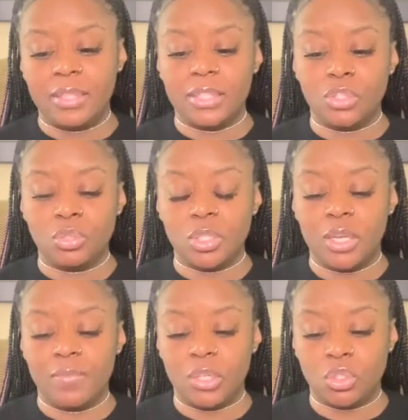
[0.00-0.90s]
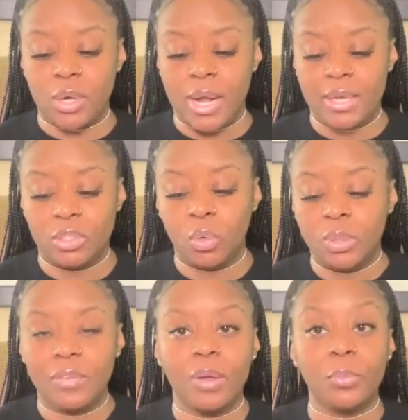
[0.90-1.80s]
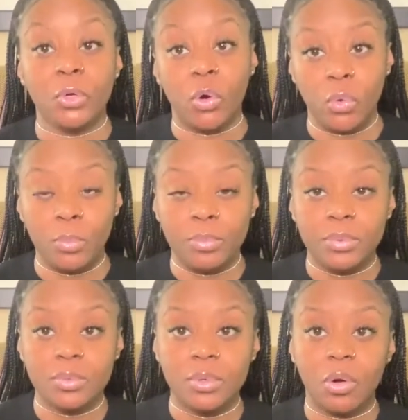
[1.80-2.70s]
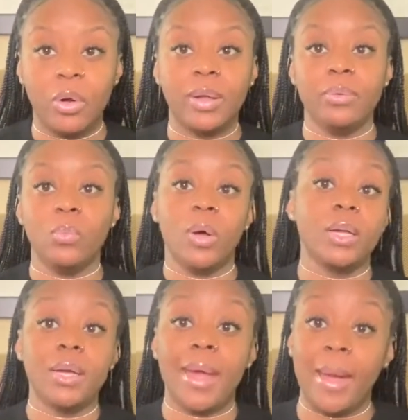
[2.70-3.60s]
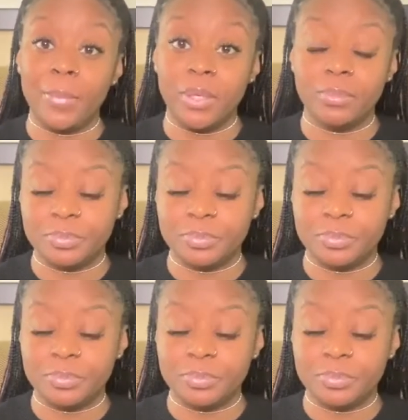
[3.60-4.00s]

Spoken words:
that you should give it a try. Don't give up your hope on what could happen.